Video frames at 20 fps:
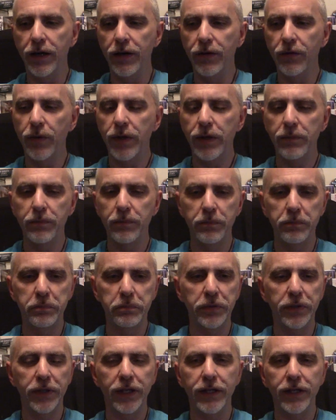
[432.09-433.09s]
We
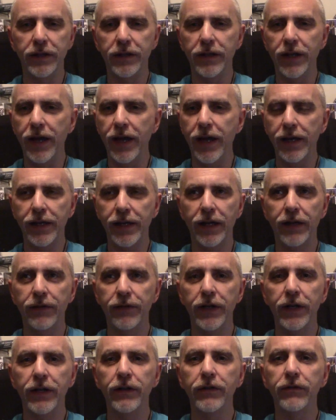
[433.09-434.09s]
played it the heck out of
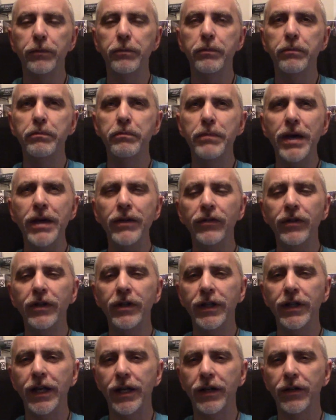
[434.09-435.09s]
it, and it's
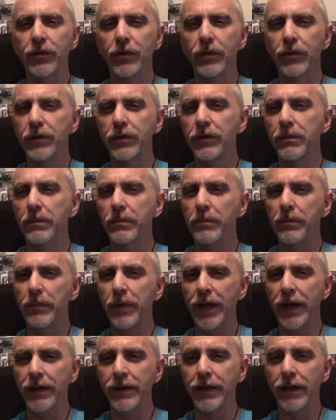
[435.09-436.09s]
basically at its roots
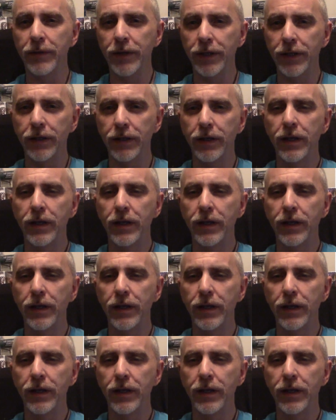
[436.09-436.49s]
Pandemic.